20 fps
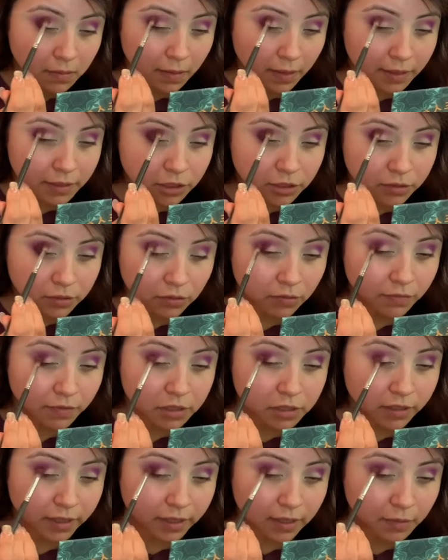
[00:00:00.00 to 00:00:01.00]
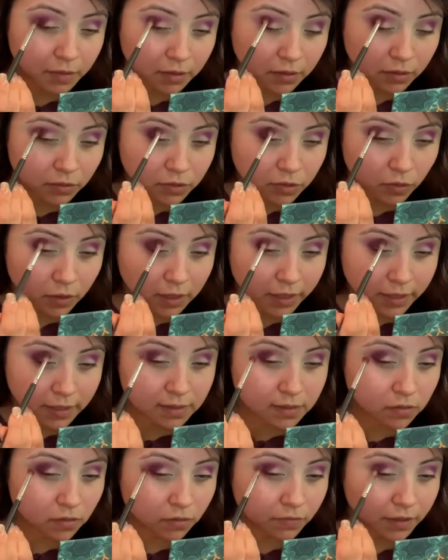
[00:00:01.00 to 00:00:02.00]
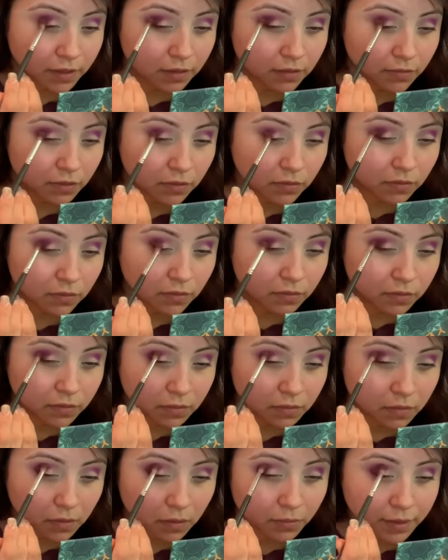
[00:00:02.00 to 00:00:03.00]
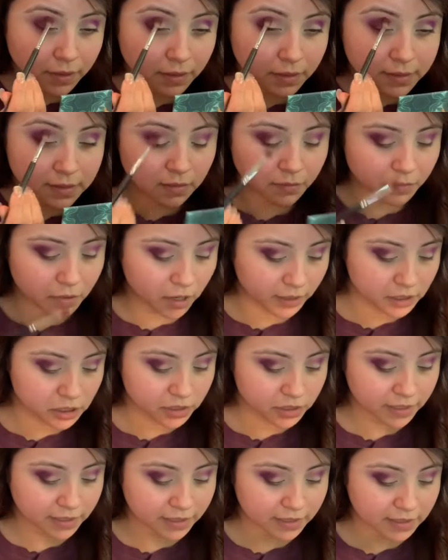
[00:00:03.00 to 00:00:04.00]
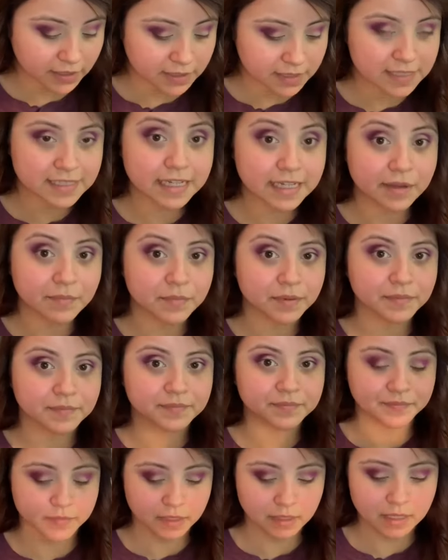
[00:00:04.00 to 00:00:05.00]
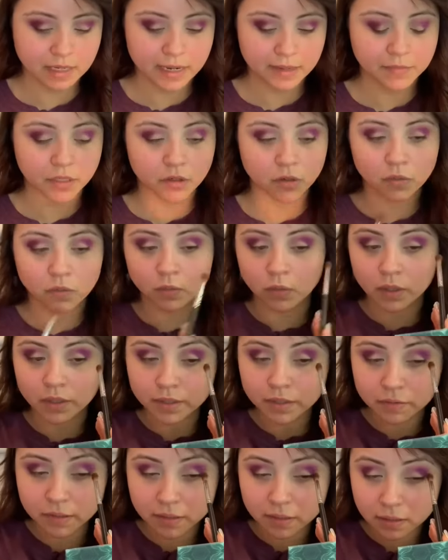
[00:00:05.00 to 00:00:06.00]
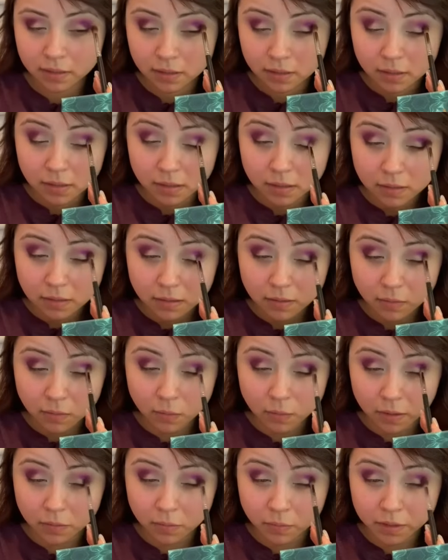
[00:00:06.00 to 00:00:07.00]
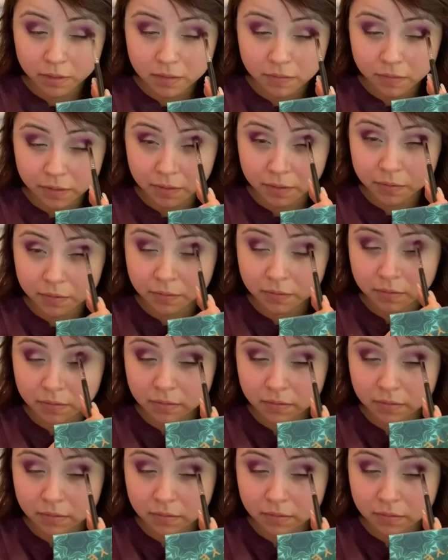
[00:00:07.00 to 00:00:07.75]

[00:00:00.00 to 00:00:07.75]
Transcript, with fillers: I just don't know if I should get him the little toilet. So if any of you already did the potty training step, let me know what you did what worked for you